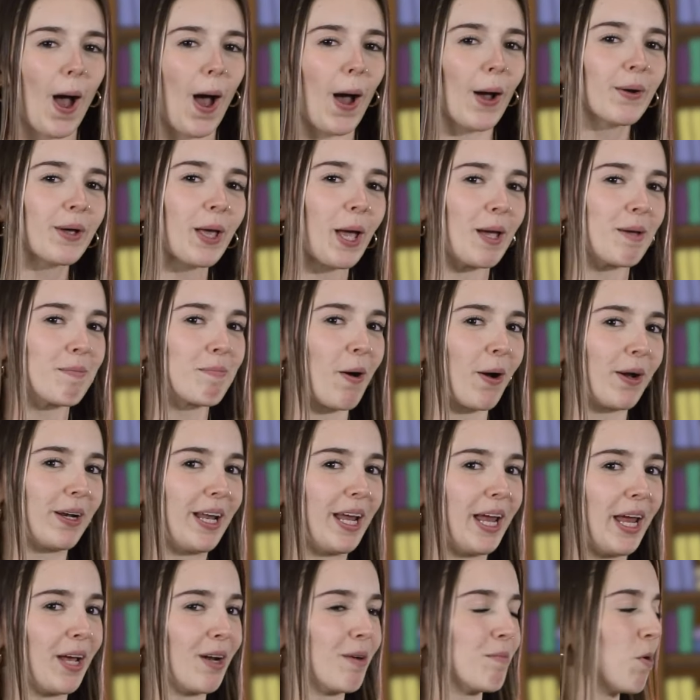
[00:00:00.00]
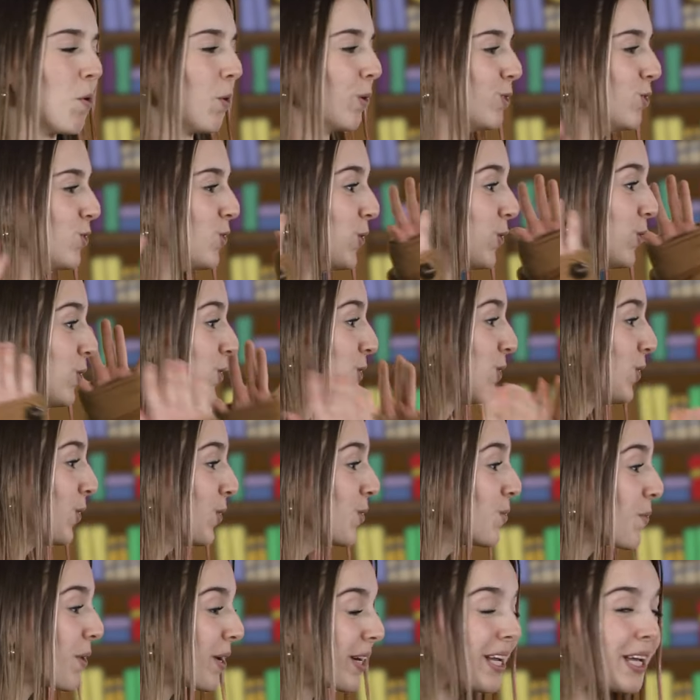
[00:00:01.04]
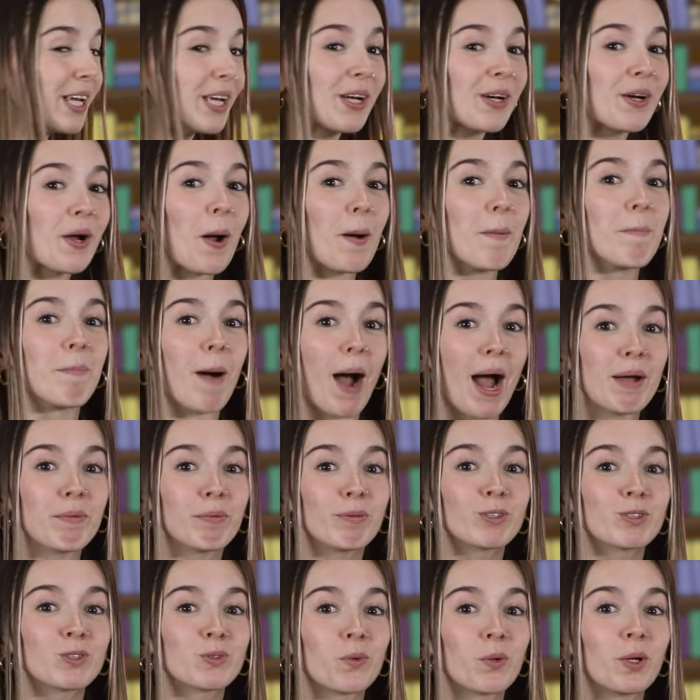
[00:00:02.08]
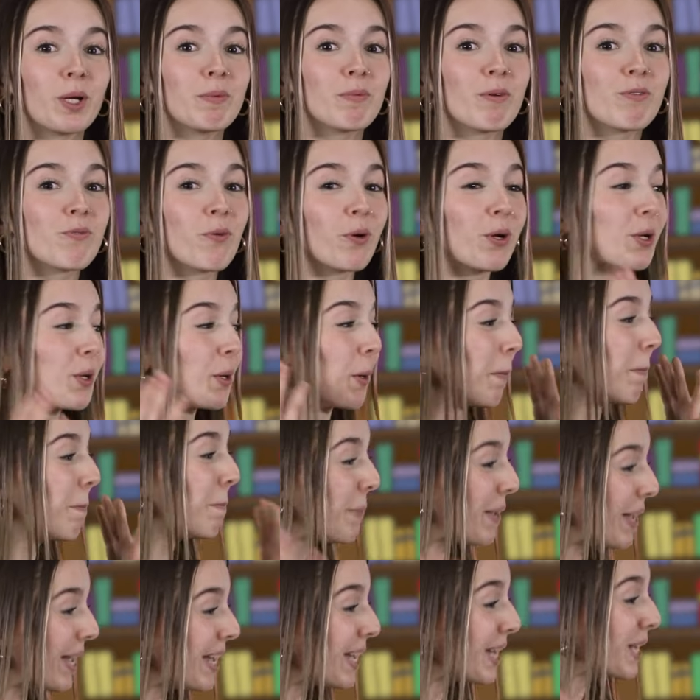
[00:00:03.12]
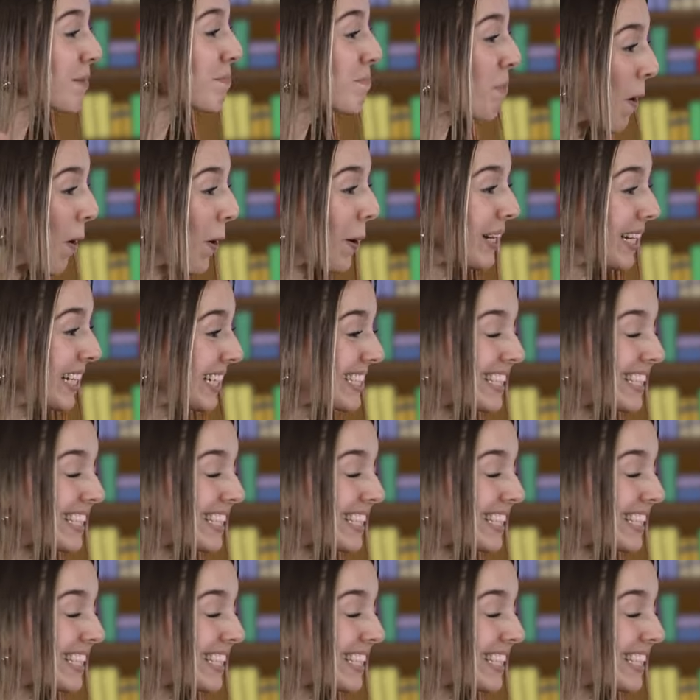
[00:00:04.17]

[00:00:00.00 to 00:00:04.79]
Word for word: Okay, party animal, do you want to hear a Bible story before your big party